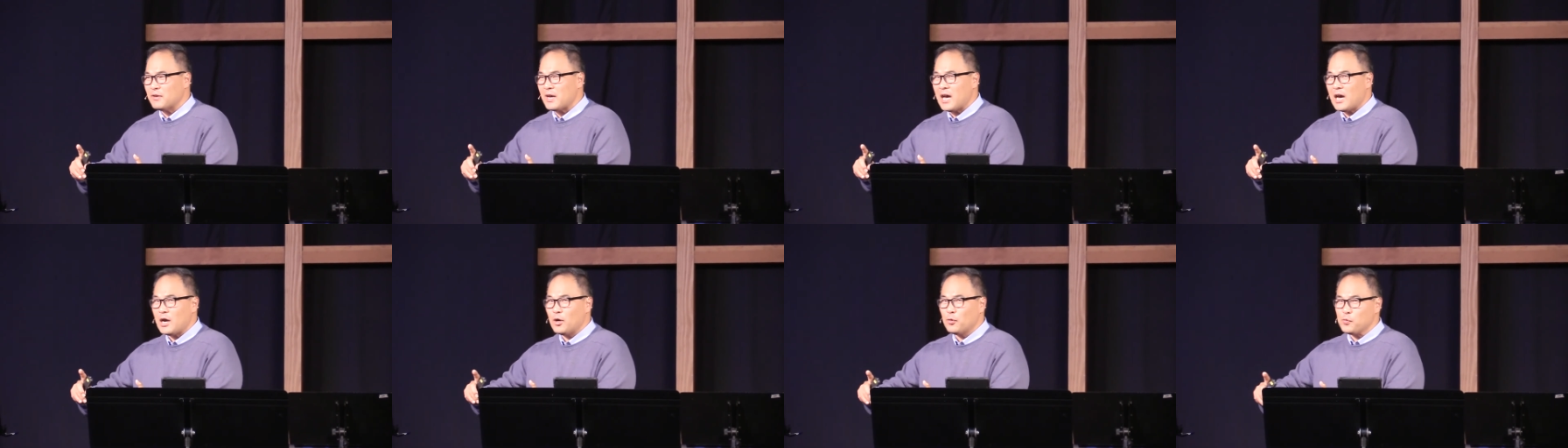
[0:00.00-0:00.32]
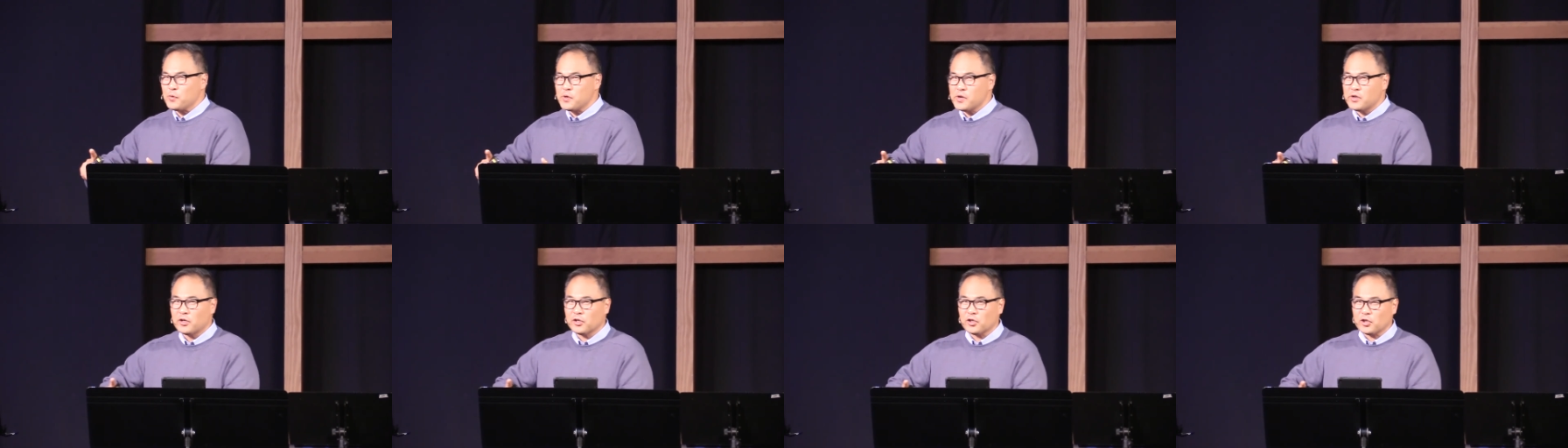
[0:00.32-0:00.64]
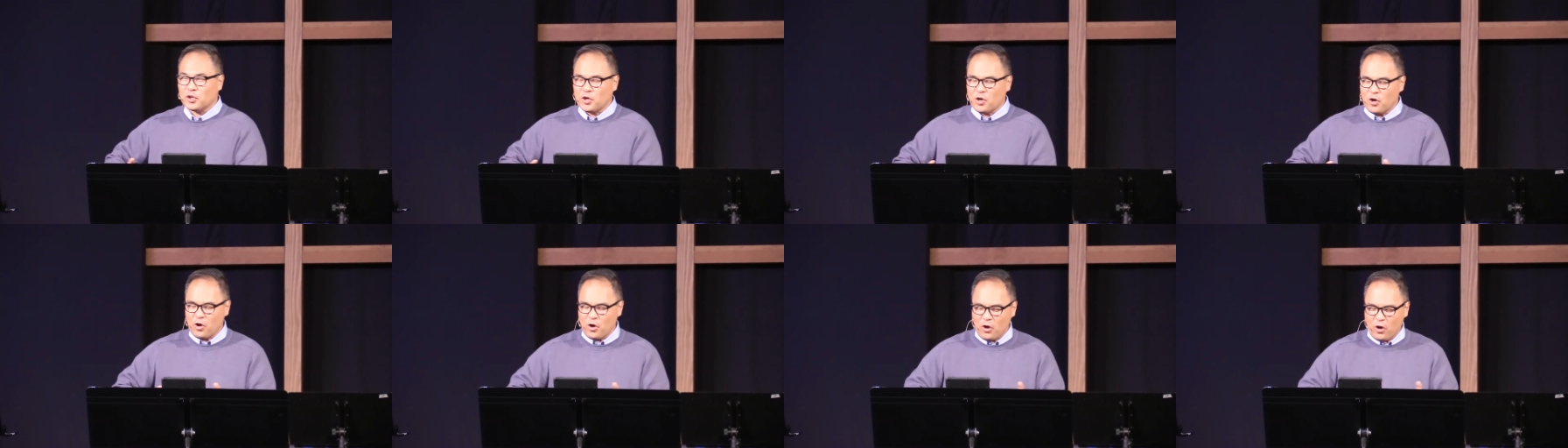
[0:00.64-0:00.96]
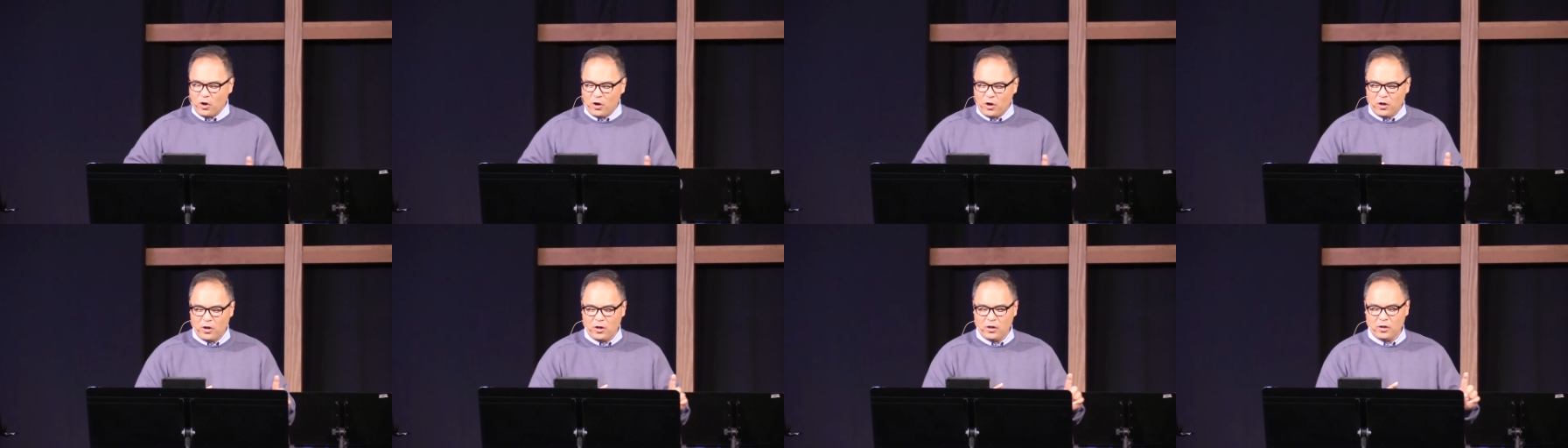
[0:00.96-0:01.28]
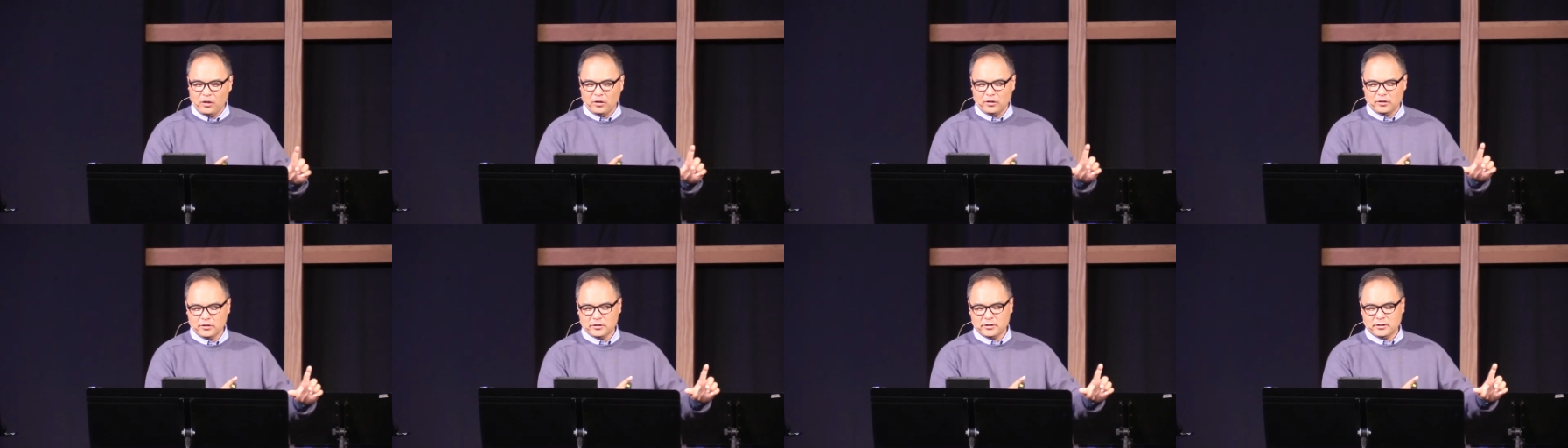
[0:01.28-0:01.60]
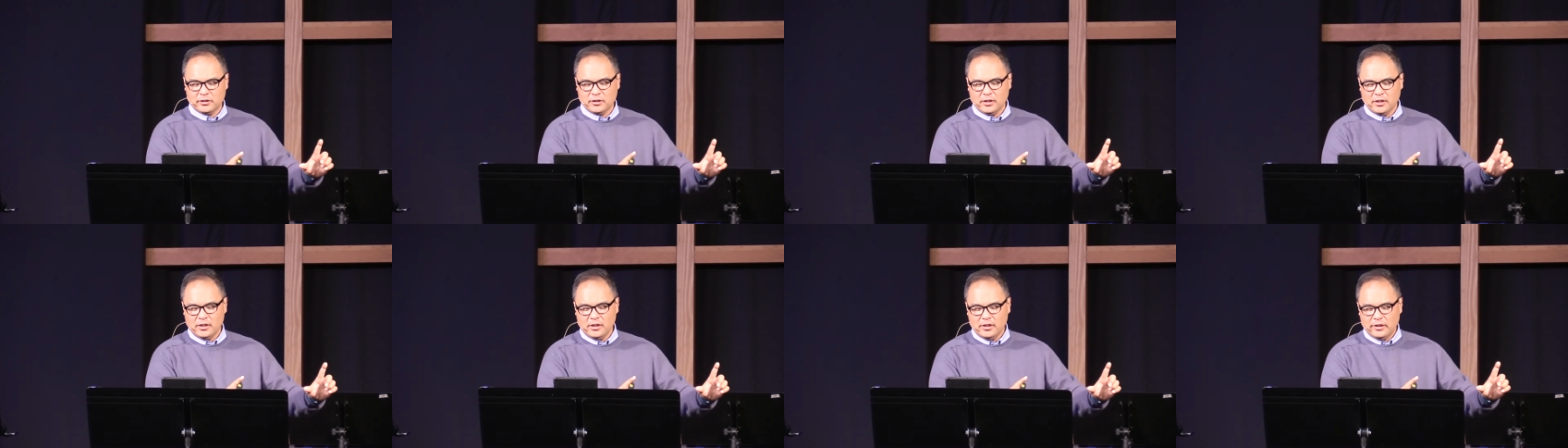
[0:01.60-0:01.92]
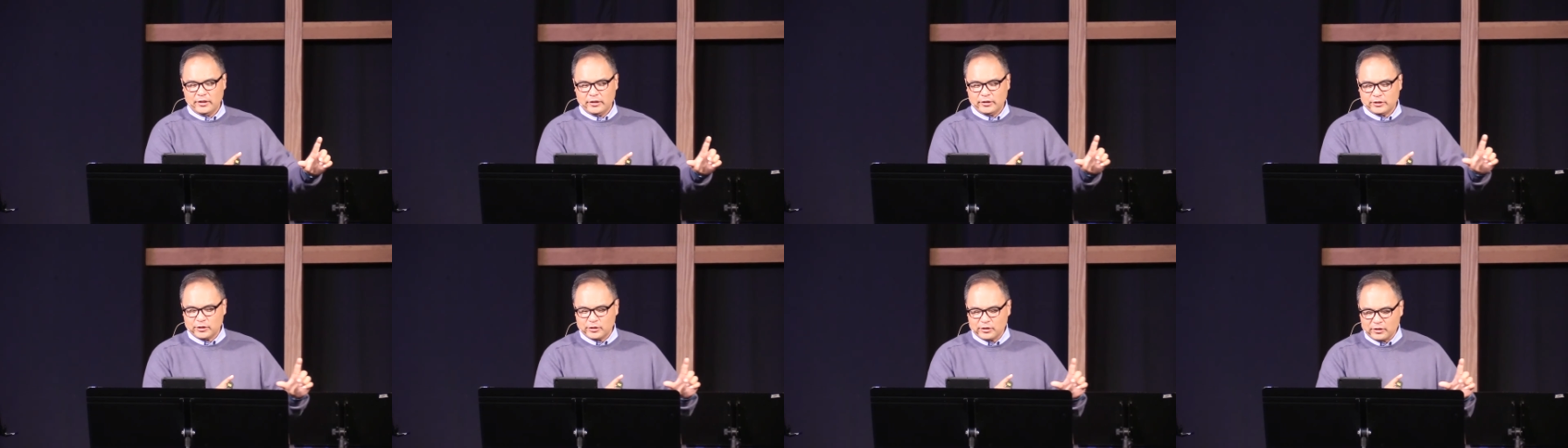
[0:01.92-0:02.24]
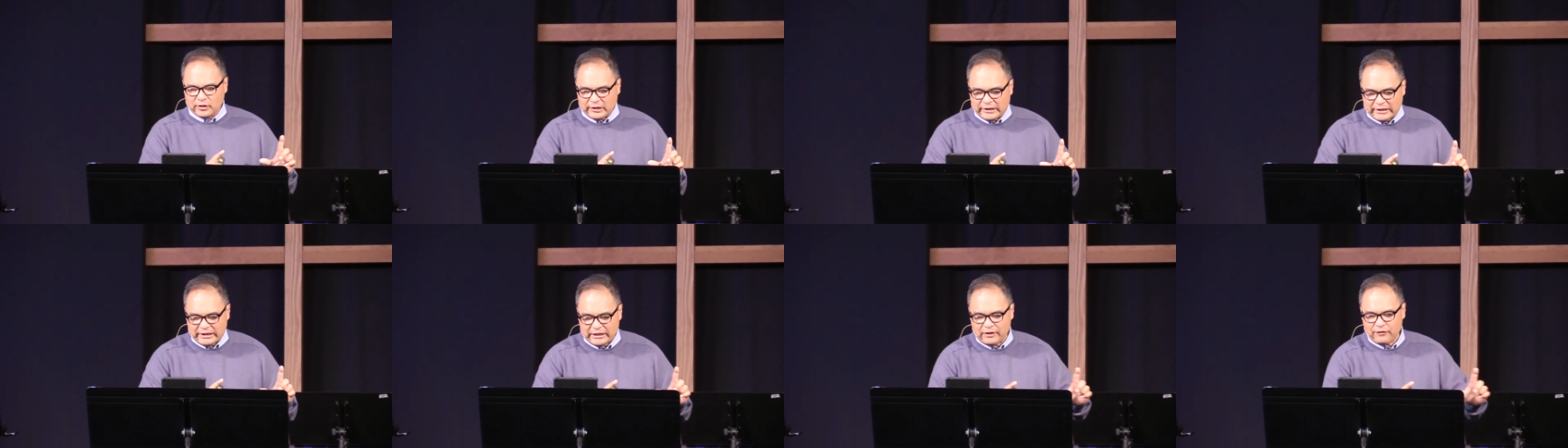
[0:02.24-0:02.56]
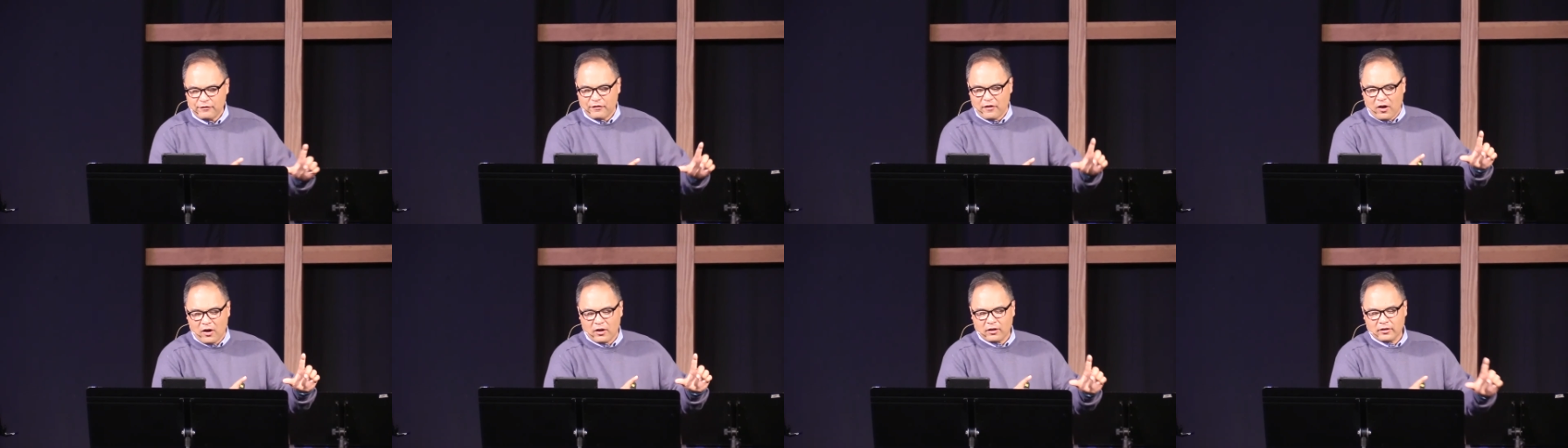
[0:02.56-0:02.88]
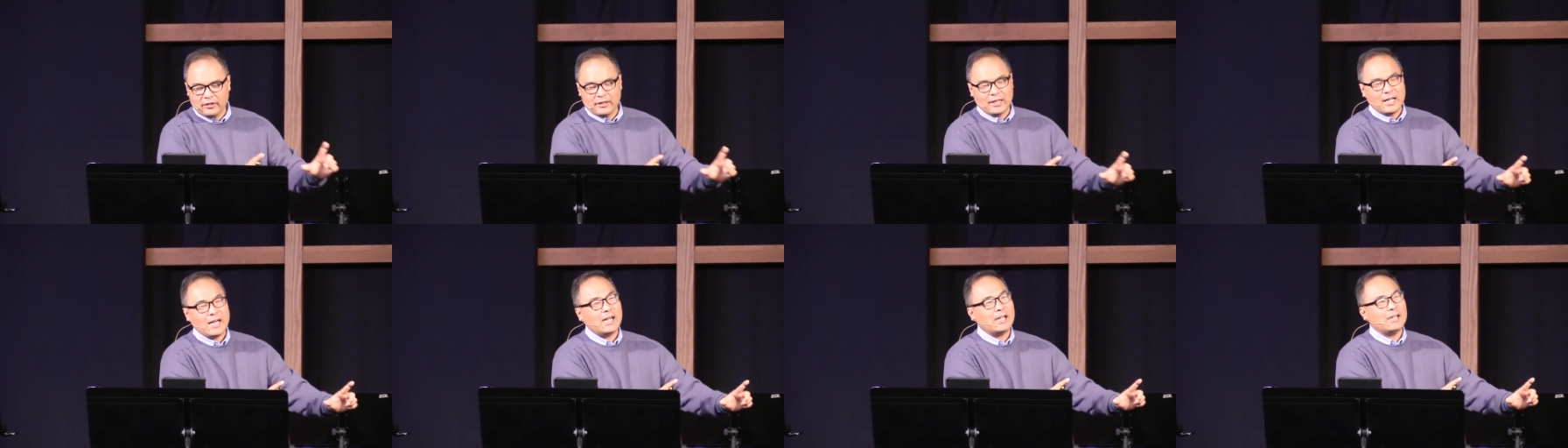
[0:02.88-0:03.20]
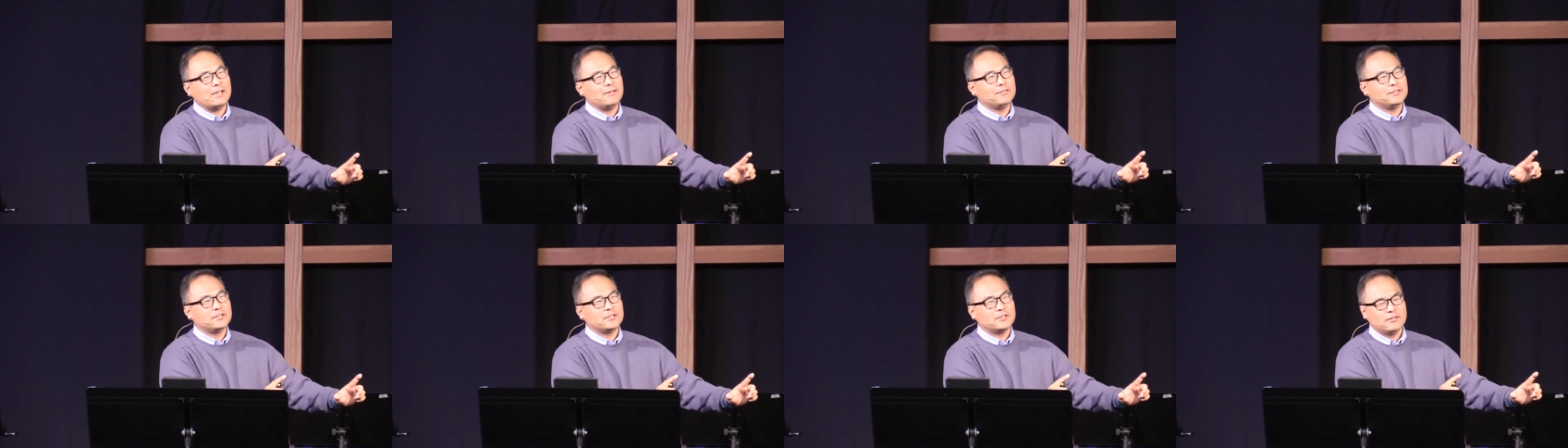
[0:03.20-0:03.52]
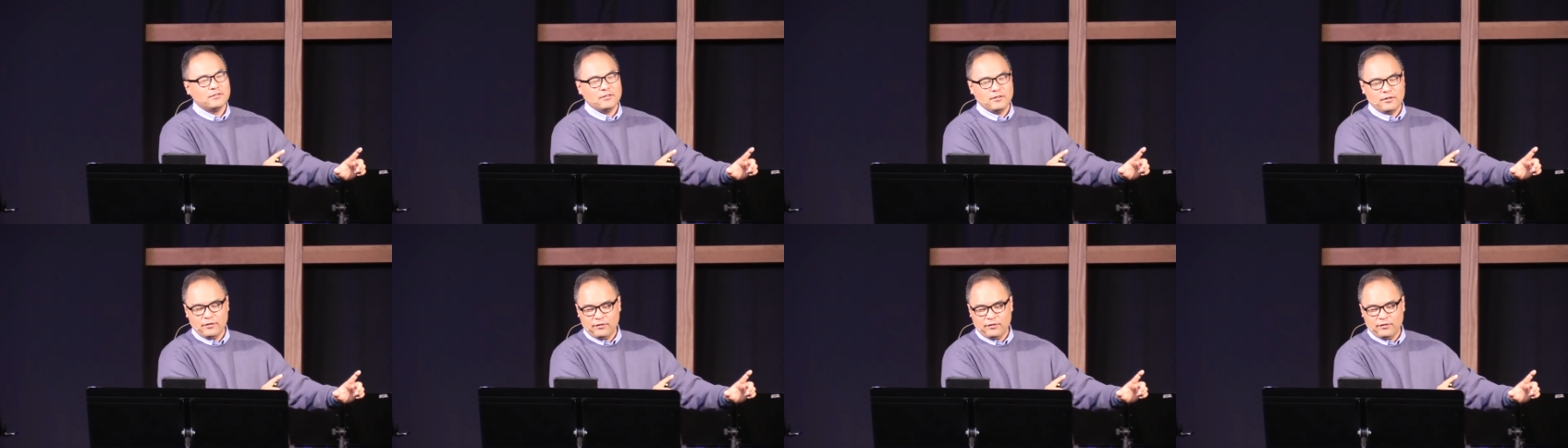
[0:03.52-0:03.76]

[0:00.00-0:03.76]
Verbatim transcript: how we are called to live our lives,